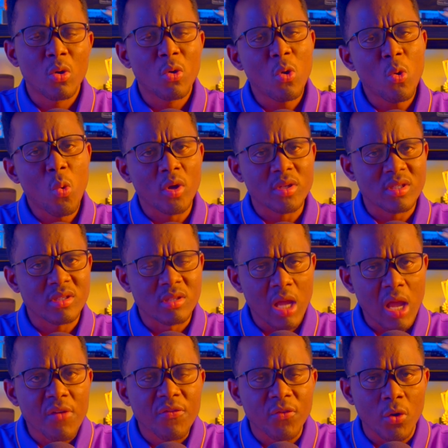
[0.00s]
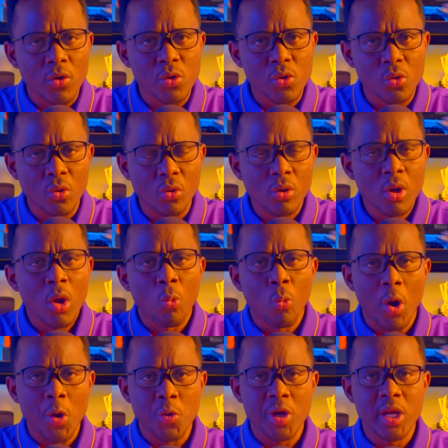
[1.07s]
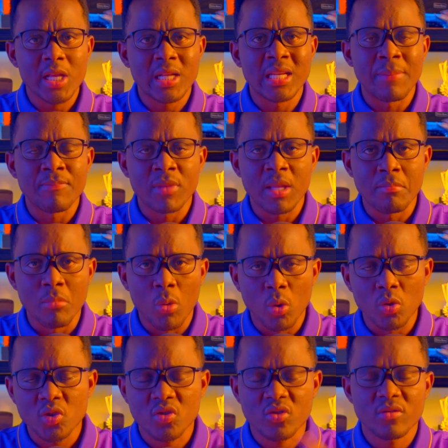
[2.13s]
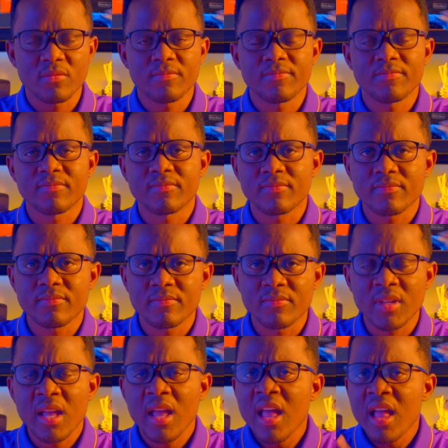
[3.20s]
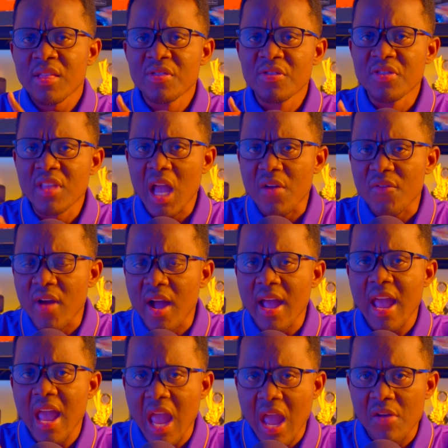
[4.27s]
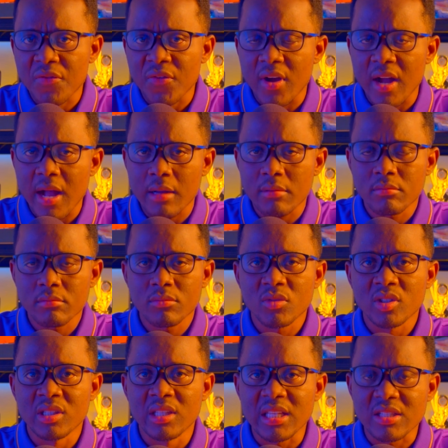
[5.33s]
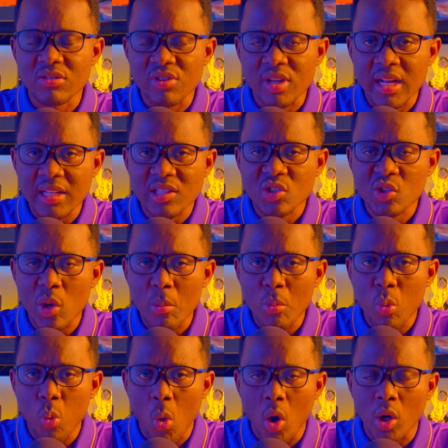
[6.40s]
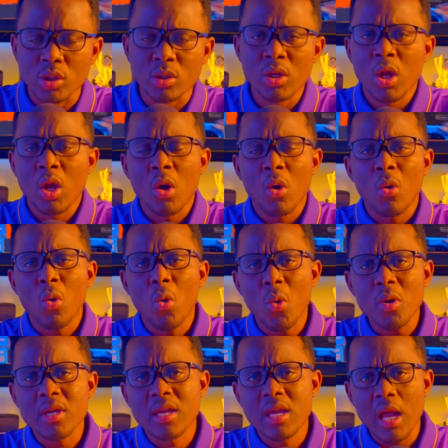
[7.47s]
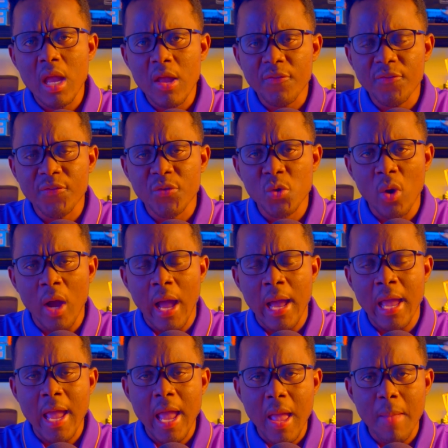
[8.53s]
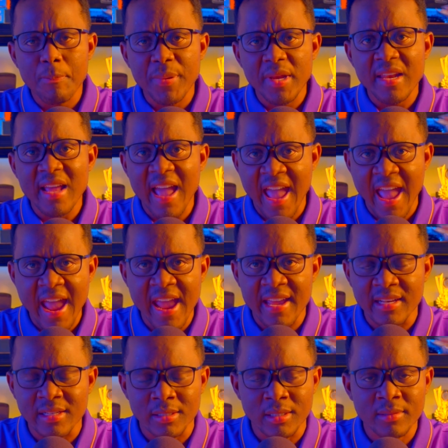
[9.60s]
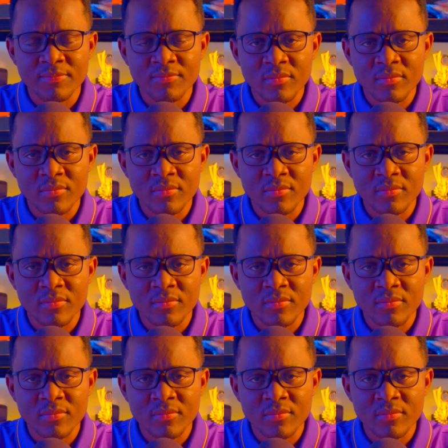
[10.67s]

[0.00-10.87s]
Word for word: who was there for you when you needed them the most. Never ever disregard someone who gave you a helping hand